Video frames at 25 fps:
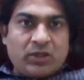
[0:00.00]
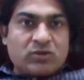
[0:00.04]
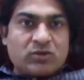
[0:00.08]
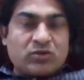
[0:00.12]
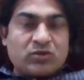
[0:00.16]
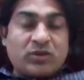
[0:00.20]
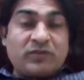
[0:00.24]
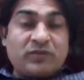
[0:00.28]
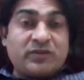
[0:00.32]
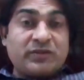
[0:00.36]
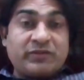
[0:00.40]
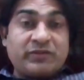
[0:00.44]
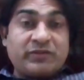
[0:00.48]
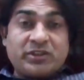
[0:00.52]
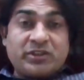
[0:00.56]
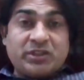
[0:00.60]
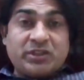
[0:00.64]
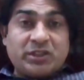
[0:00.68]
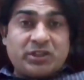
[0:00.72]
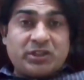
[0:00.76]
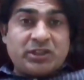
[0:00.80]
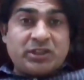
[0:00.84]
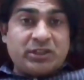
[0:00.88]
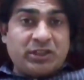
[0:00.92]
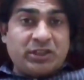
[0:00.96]
So if the
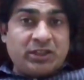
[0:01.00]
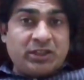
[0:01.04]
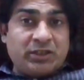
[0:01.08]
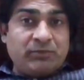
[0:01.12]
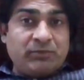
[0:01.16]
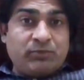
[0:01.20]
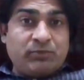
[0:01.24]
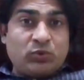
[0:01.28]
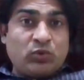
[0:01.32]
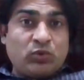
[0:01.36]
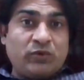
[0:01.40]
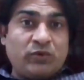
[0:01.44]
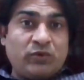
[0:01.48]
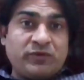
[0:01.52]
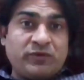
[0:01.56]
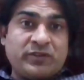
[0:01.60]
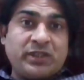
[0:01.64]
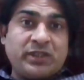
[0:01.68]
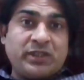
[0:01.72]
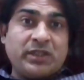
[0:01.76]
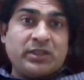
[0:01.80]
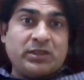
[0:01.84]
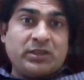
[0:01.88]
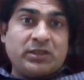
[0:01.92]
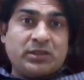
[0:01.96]
vision didn't improve,
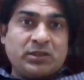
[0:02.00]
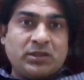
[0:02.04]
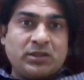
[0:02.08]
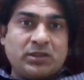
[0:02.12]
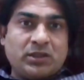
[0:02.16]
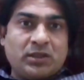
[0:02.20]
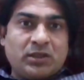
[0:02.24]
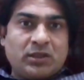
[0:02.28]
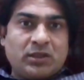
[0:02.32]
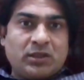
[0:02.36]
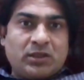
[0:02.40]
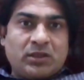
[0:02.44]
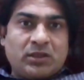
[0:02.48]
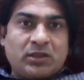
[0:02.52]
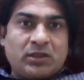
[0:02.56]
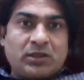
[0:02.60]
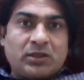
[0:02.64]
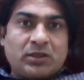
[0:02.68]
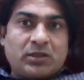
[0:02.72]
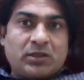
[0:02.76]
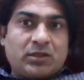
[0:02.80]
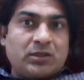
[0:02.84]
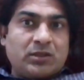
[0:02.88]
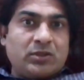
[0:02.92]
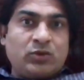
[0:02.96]
then
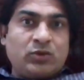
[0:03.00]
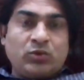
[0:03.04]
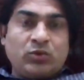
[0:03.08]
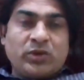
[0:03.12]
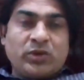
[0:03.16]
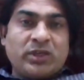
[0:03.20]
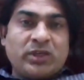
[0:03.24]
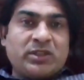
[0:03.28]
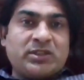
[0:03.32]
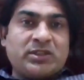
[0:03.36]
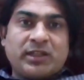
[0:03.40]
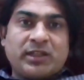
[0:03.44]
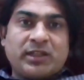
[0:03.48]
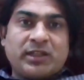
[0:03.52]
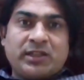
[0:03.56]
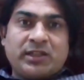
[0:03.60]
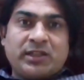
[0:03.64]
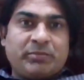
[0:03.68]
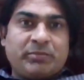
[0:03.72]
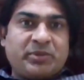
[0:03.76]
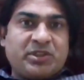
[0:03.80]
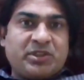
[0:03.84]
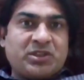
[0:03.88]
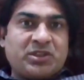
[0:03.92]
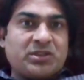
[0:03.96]
you can tell
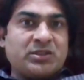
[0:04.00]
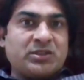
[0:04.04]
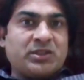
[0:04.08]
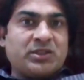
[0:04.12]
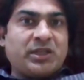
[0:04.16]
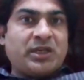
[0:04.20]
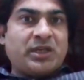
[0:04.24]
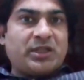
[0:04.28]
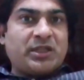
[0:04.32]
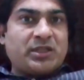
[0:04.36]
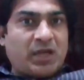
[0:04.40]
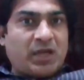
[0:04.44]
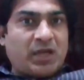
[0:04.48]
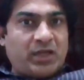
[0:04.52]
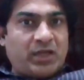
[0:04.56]
the patient that